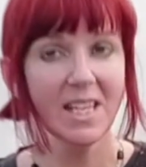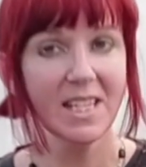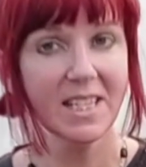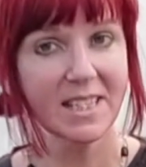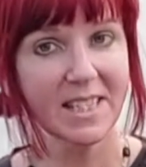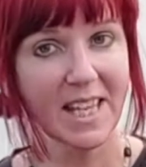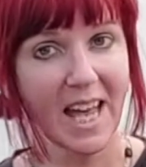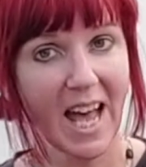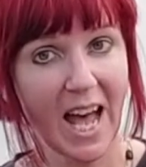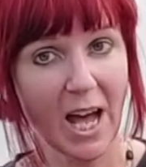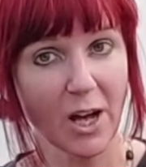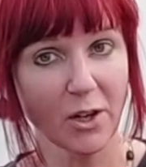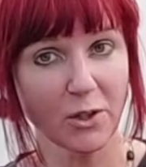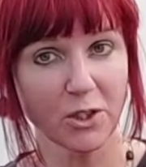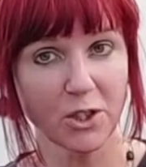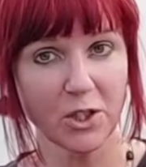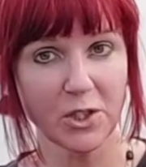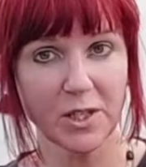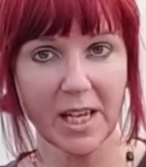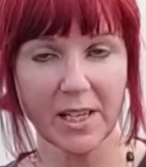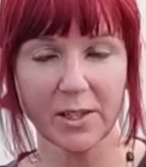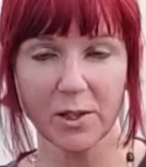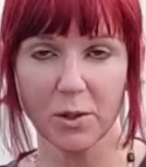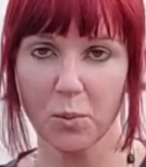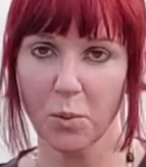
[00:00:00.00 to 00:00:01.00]
So how do you
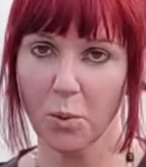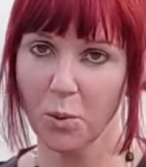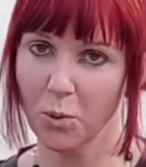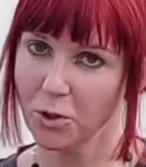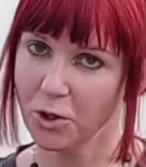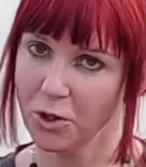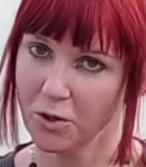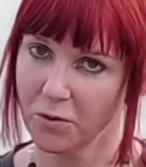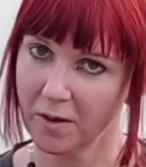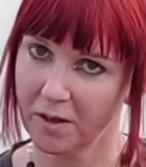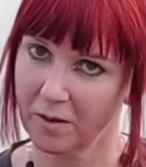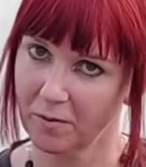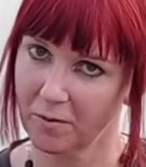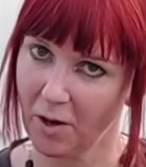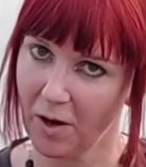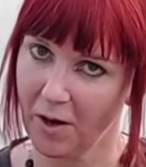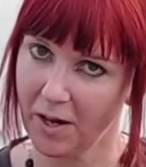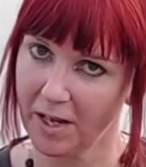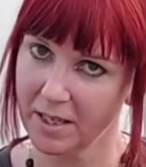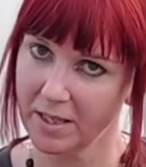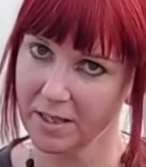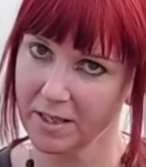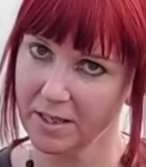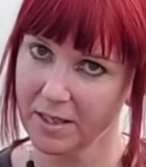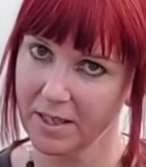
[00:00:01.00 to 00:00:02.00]
get the watering
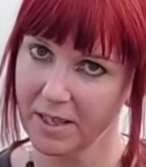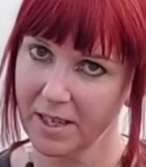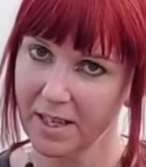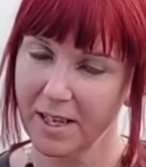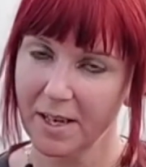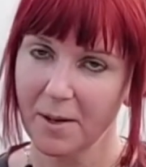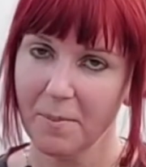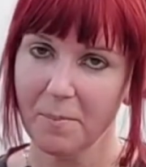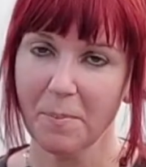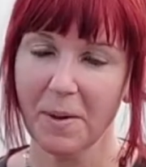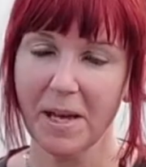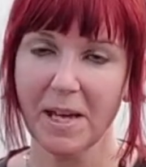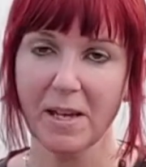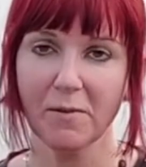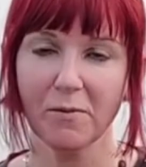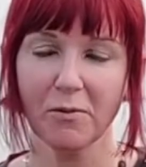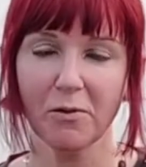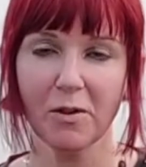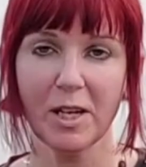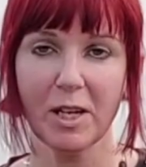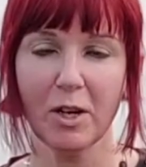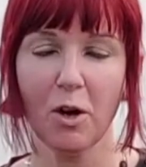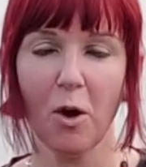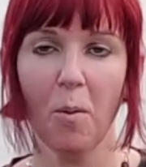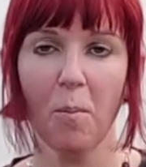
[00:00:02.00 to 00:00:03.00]
right?
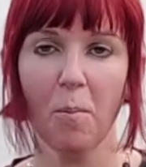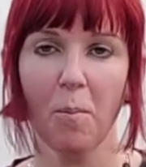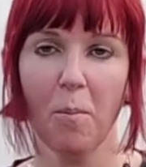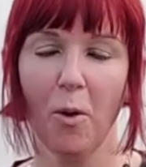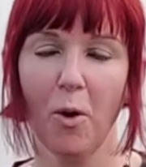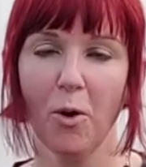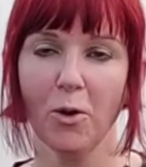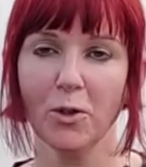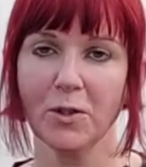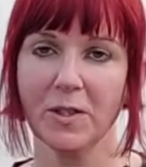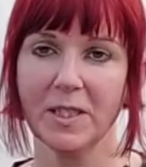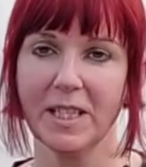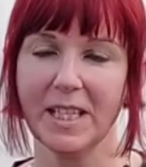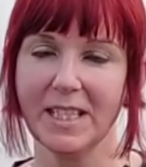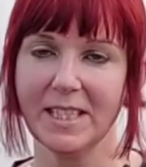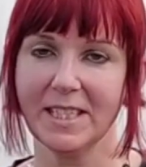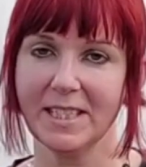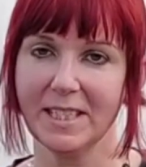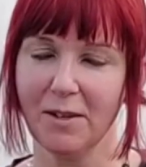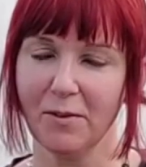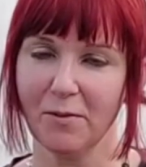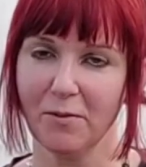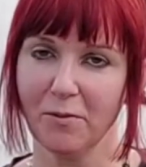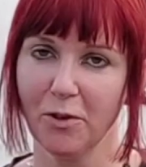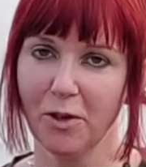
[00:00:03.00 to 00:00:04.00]
Peat-free compost is
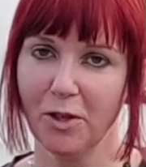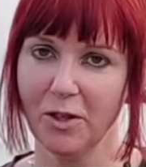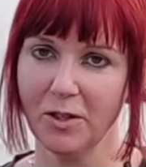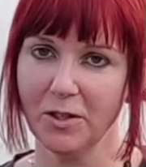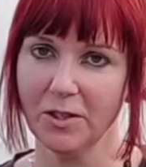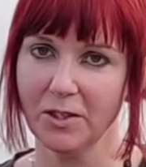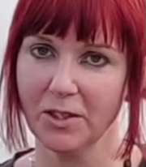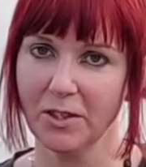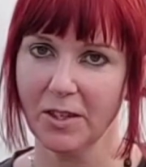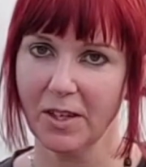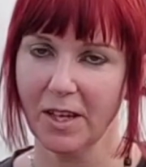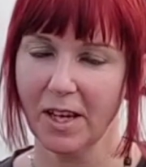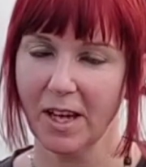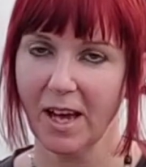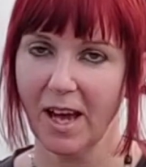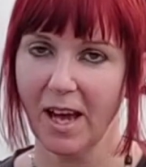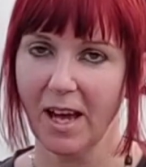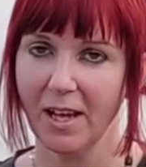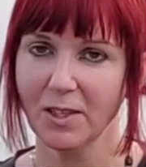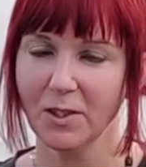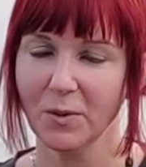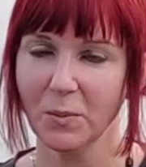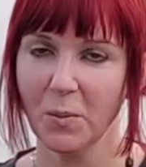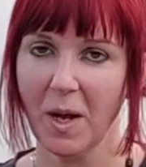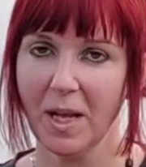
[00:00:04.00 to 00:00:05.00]
different,
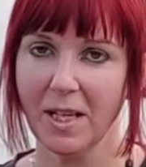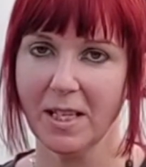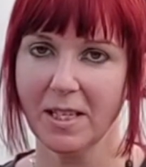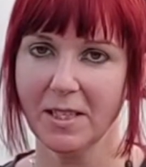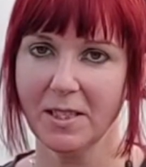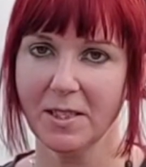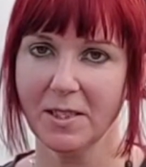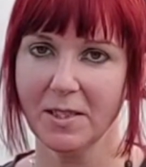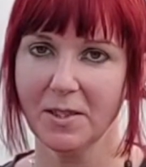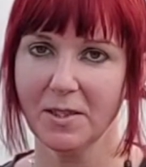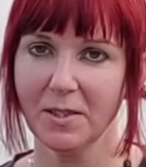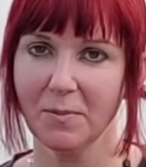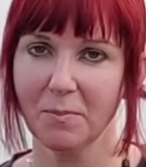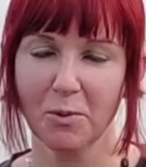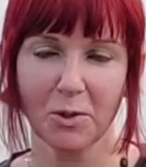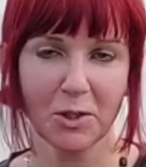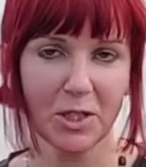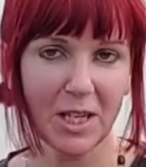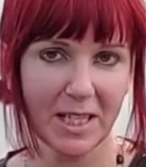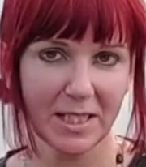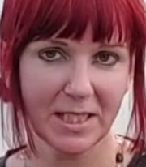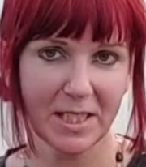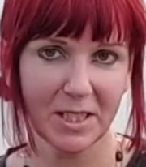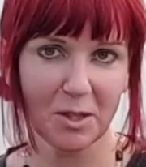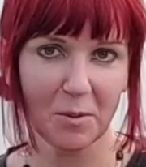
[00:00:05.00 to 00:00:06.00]
as well as
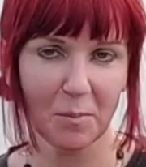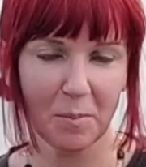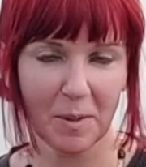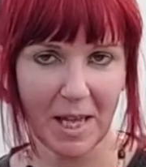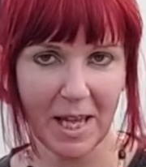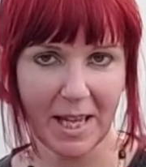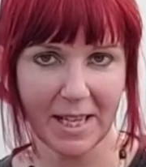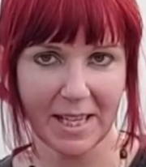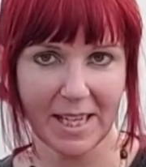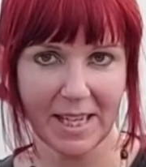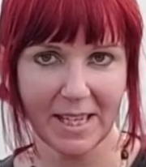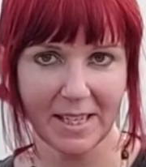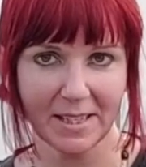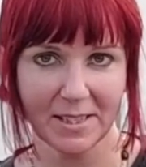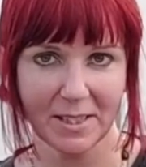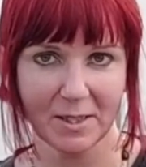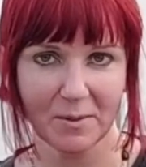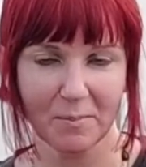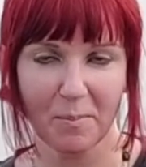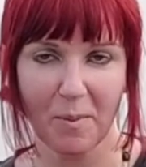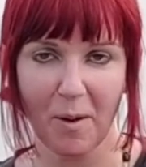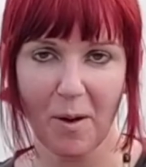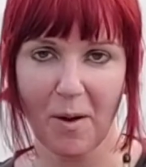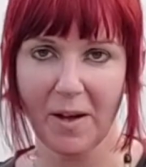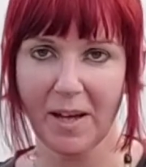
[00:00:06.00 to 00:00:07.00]
protecting the planet
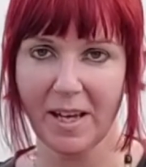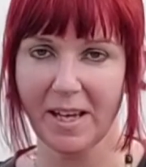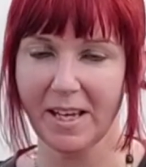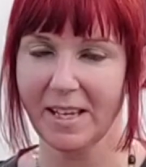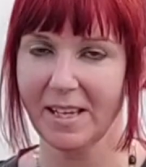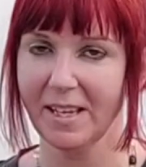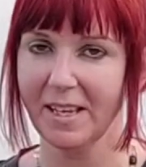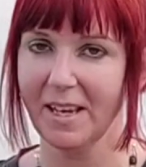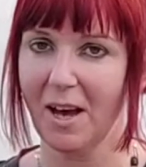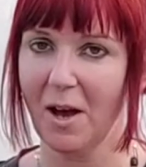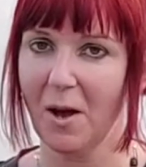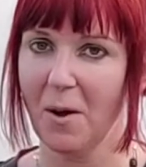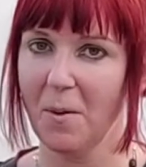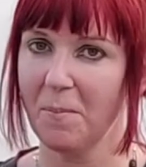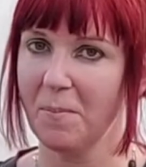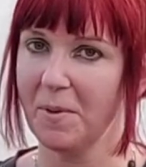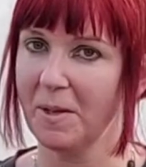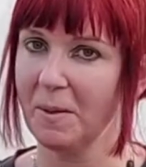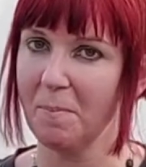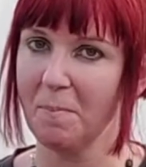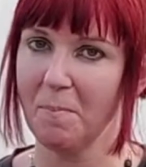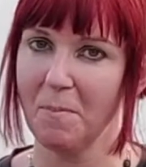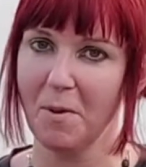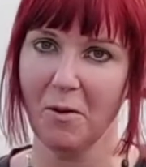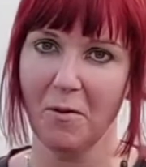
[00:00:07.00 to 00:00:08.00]
by
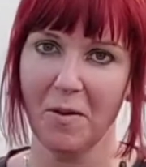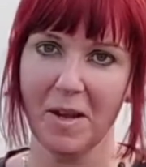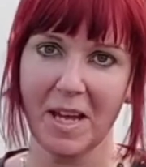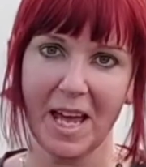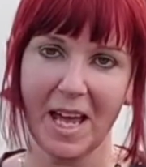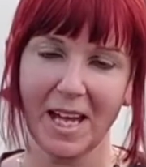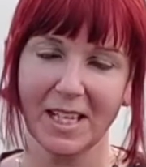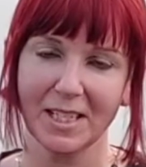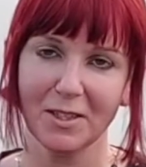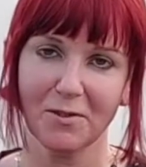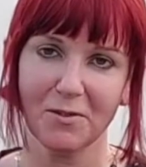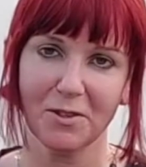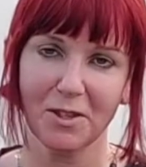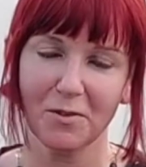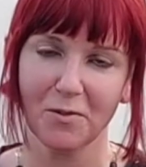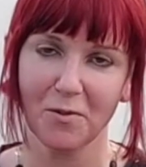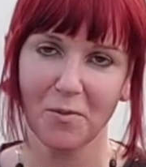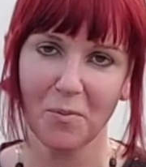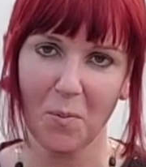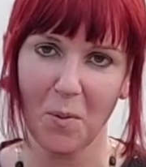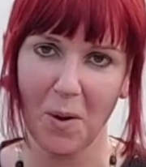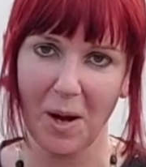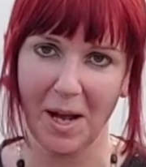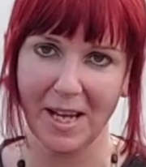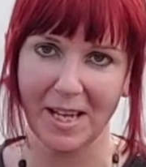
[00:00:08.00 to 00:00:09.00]
a myriad of
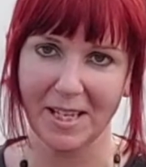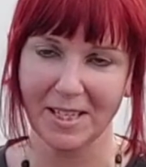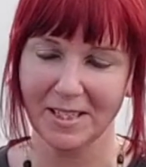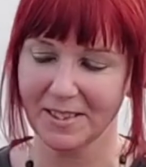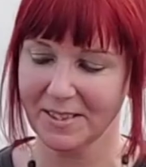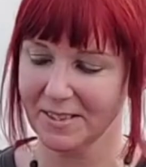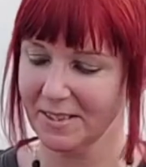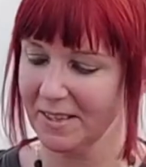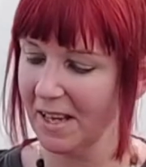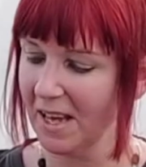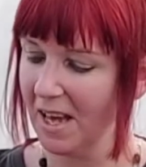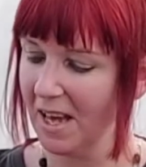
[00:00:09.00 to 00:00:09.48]
different ways.